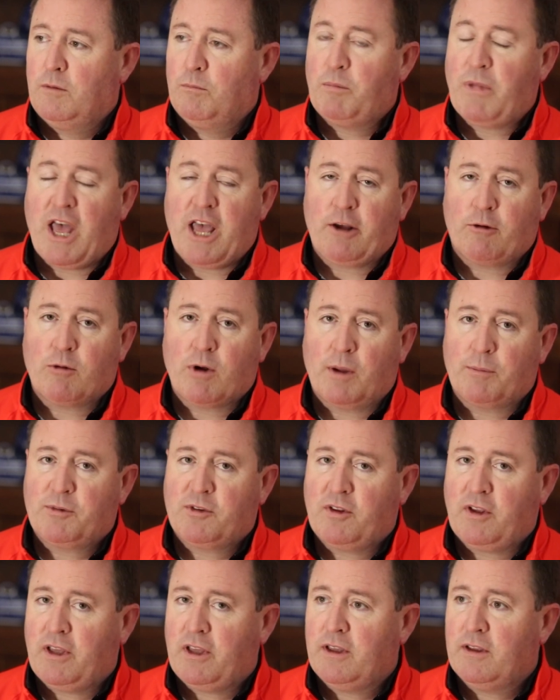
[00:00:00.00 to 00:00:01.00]

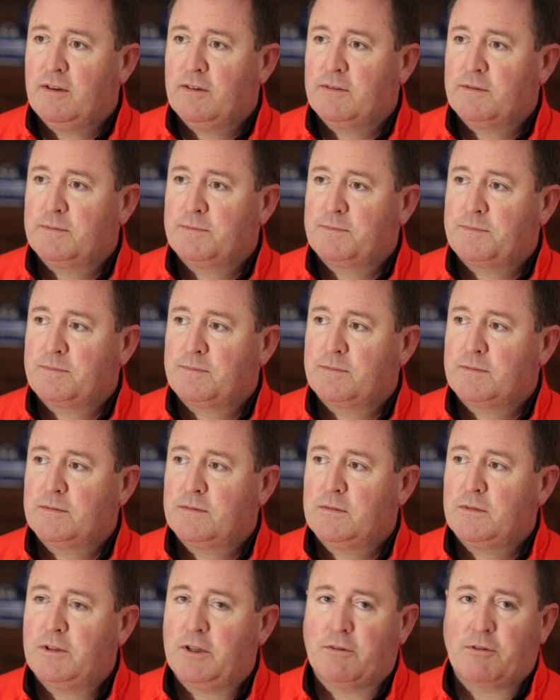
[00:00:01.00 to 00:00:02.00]
bankruptcy,
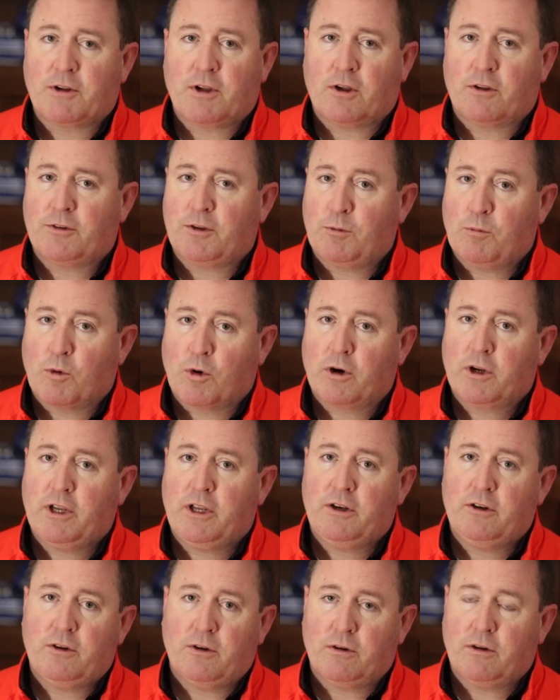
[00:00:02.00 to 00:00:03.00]
difficulty
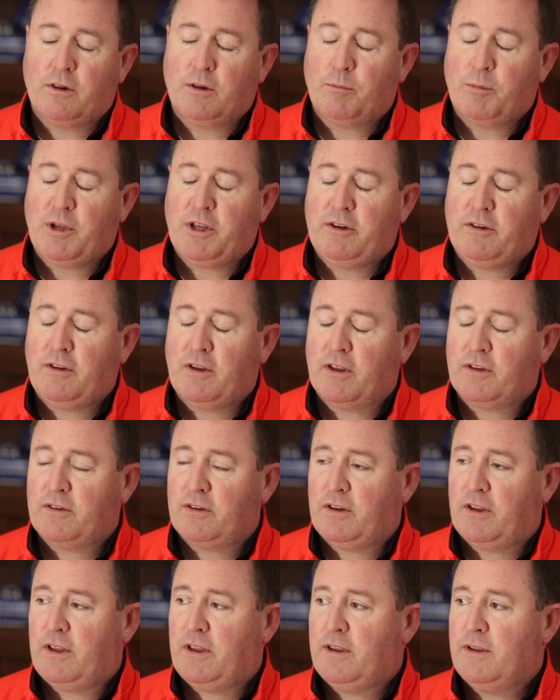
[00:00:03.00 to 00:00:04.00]
working due to the
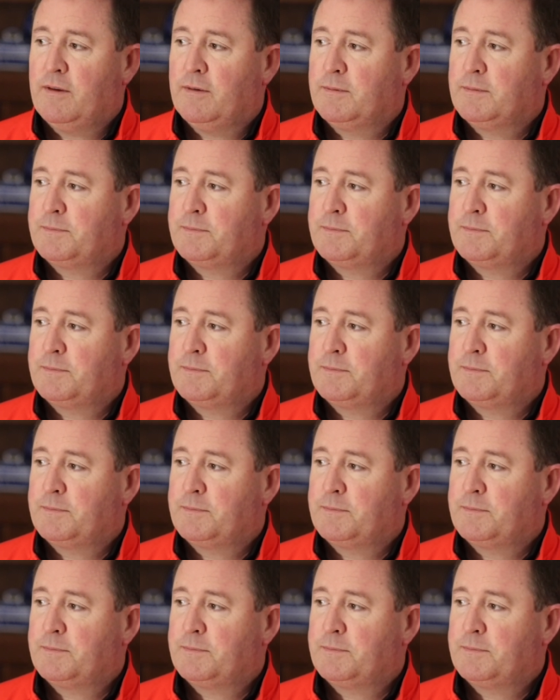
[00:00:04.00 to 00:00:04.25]
PTSD.